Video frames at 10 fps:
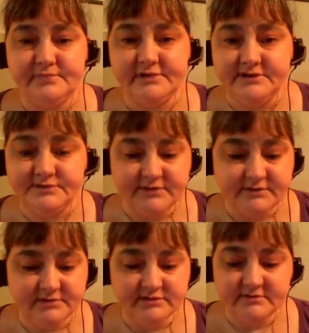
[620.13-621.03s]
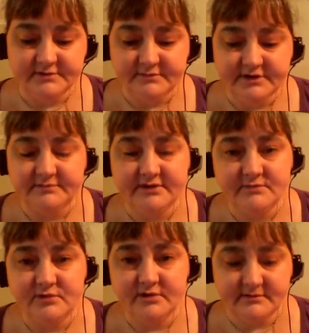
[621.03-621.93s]
Please, people, learn to be a
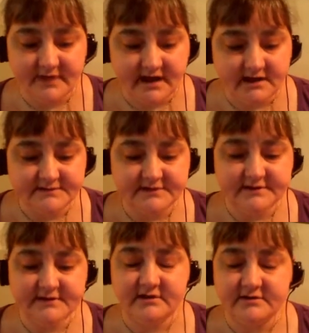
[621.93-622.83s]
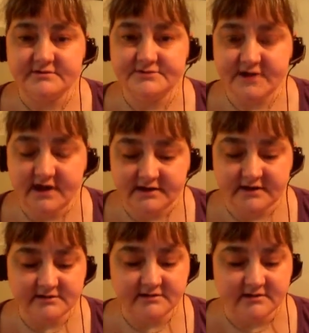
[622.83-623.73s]
bit more compassionate and
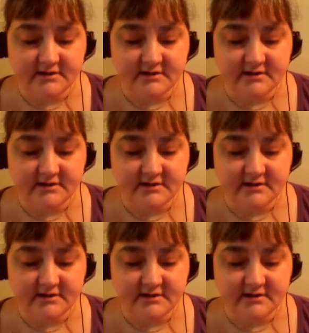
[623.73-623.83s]
understanding.